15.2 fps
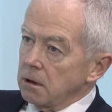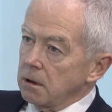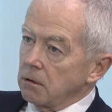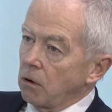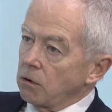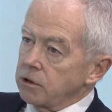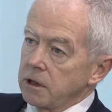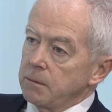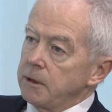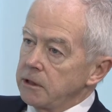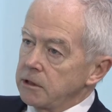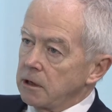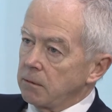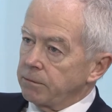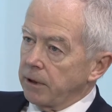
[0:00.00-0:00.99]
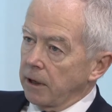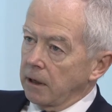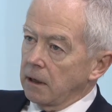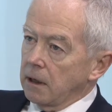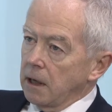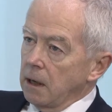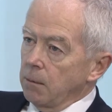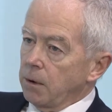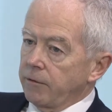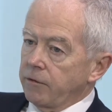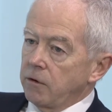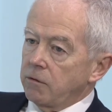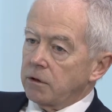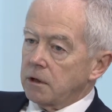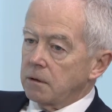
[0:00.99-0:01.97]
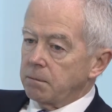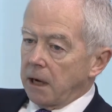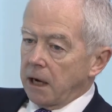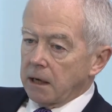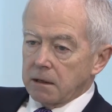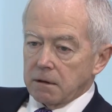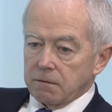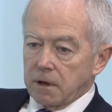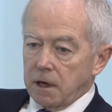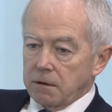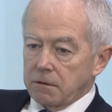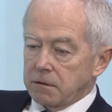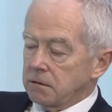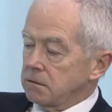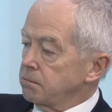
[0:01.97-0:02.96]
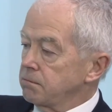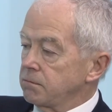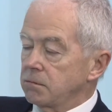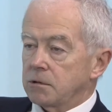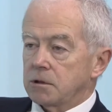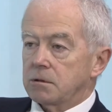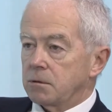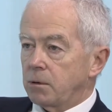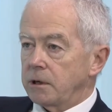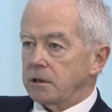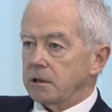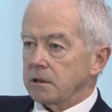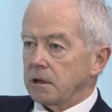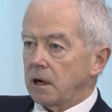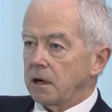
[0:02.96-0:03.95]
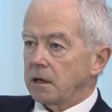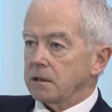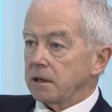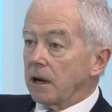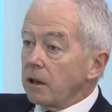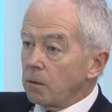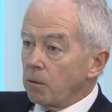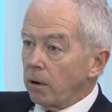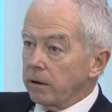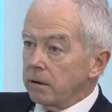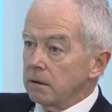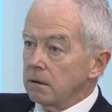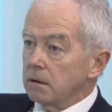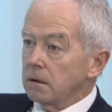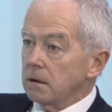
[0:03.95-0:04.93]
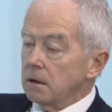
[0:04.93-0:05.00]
Or do they mean something? But if you've got a bank that values twice as high as another one,